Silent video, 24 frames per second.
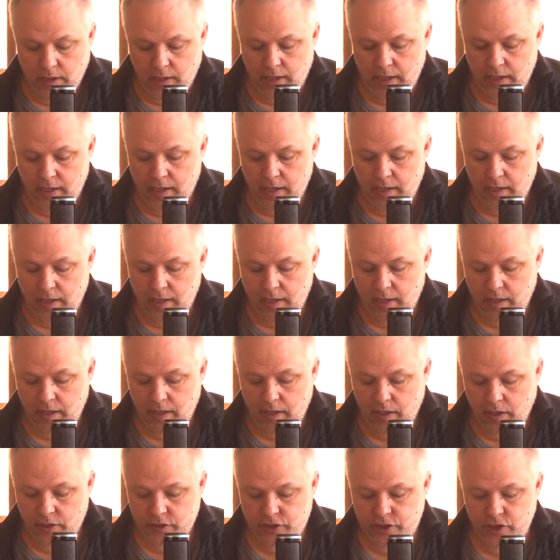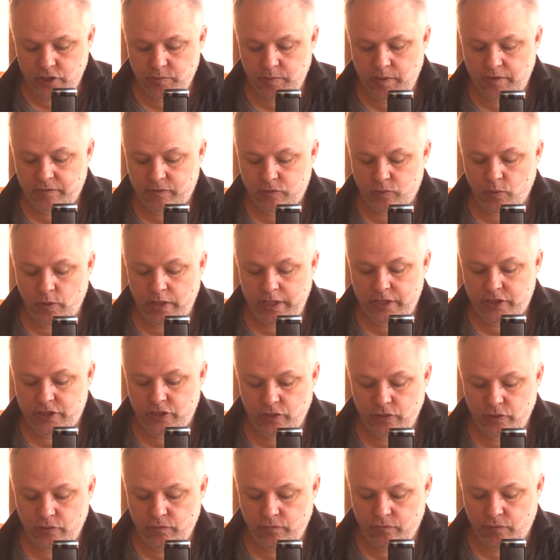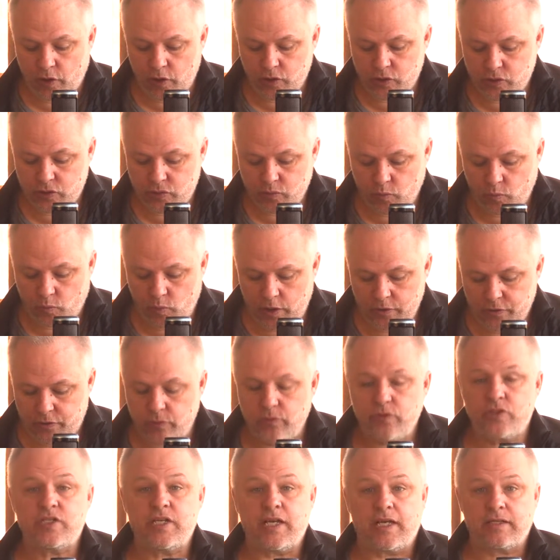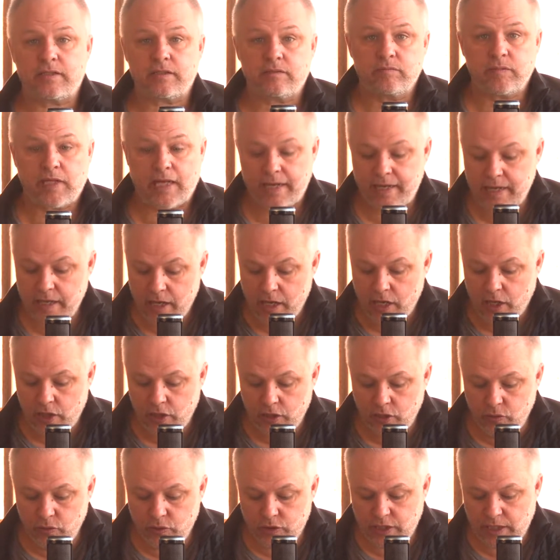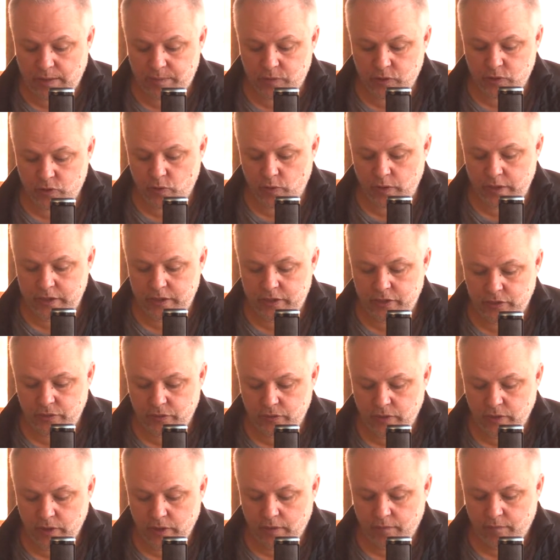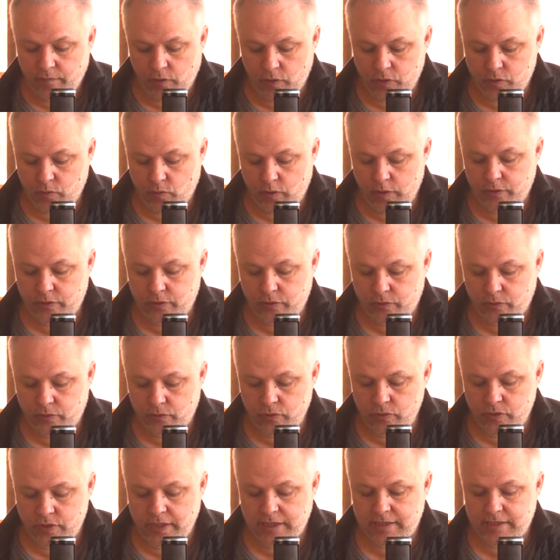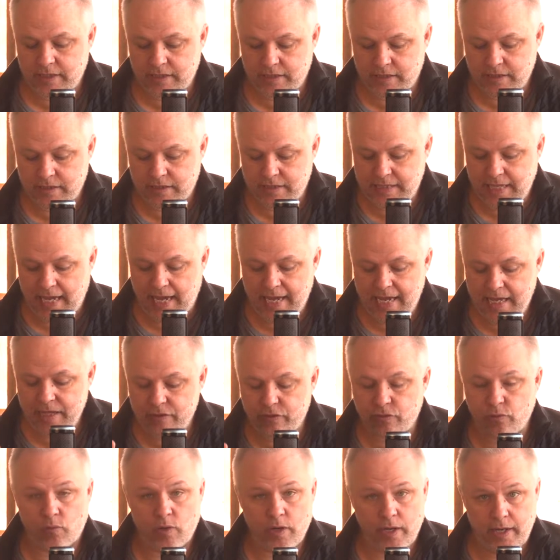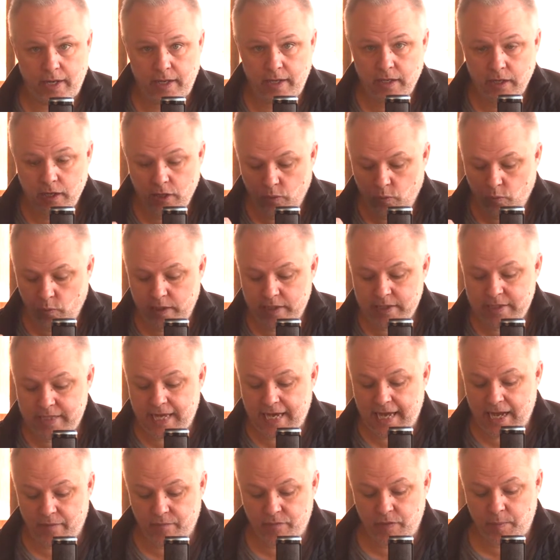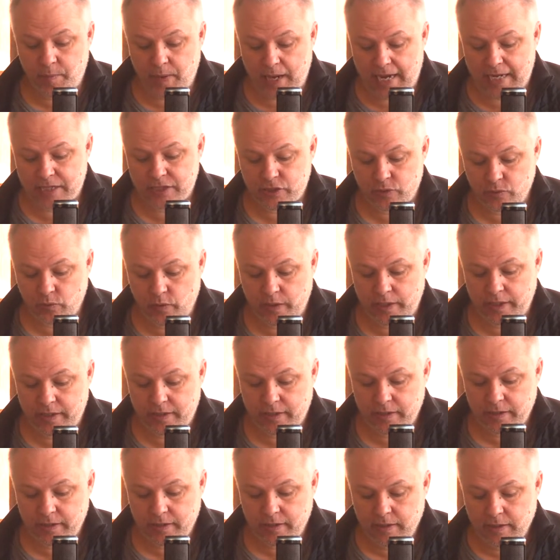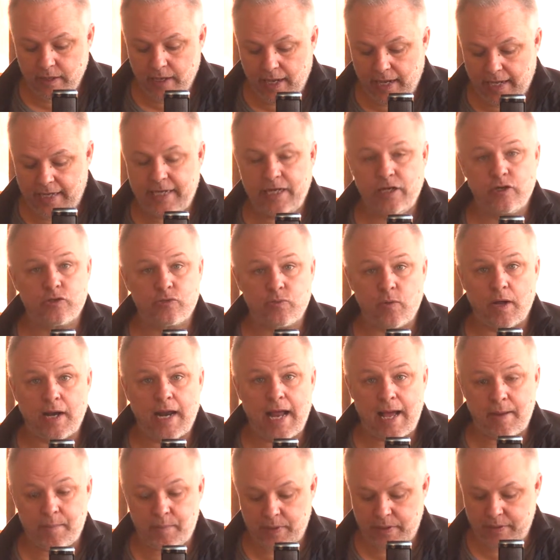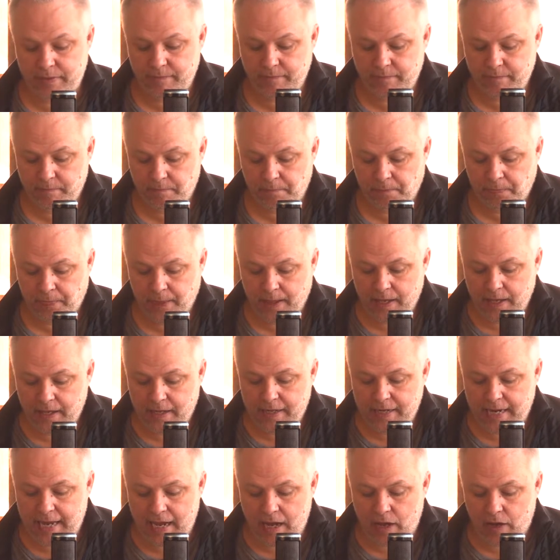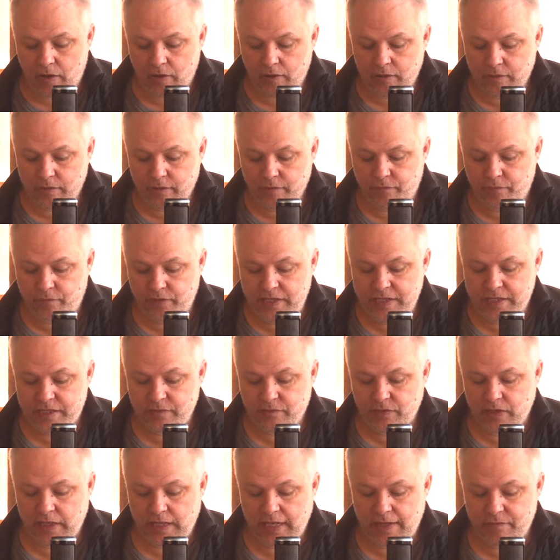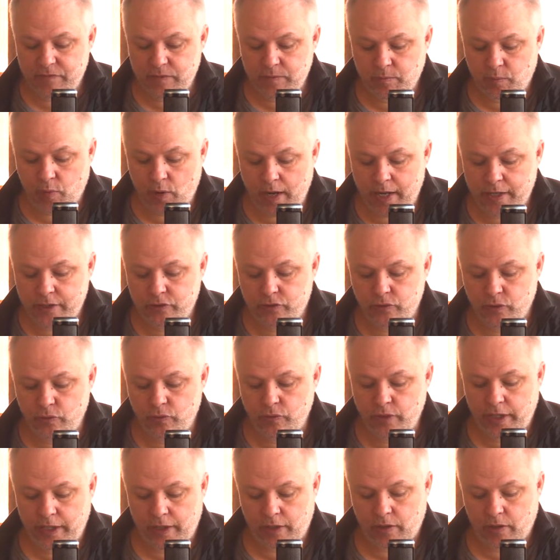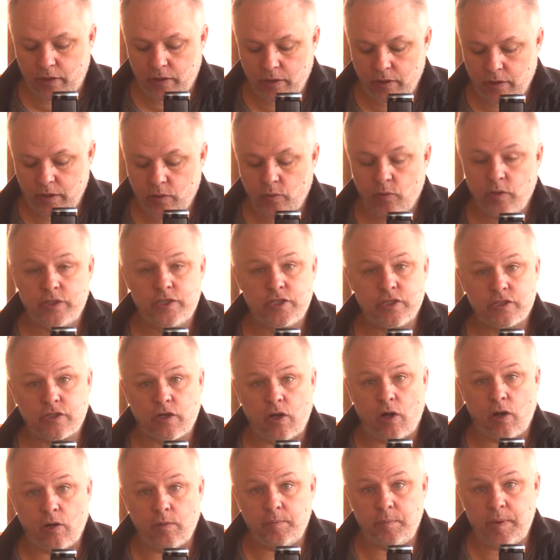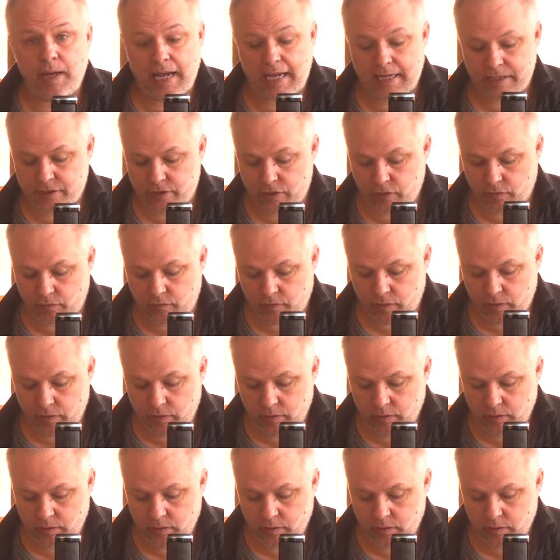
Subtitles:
verse 1 through 6. Okay, Luke chapter 22, verse 1 through 6. This is day 3, Wednesday of the Passion Week. And here's what happened. Now, the Feast of Unleavened Bread drew near, which is called Passover.